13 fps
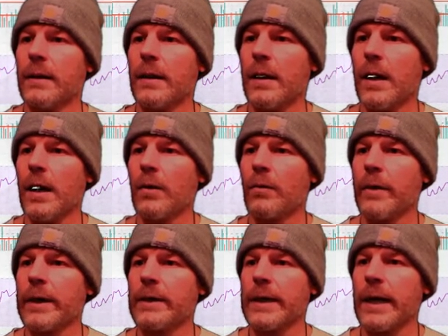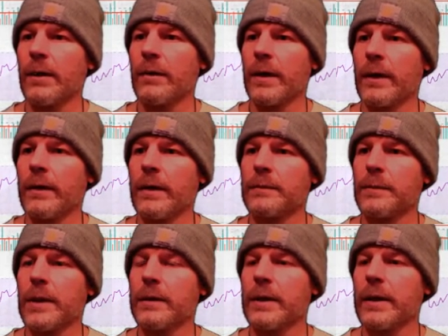Our wick down on this
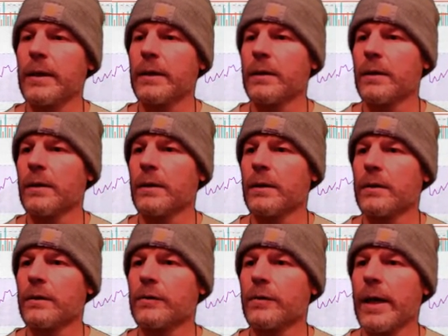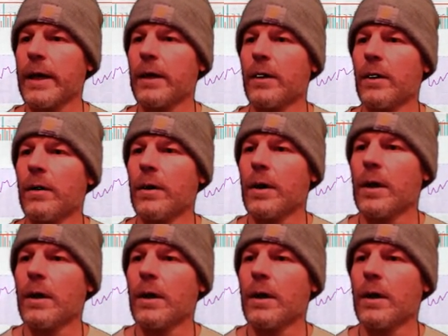particular triangle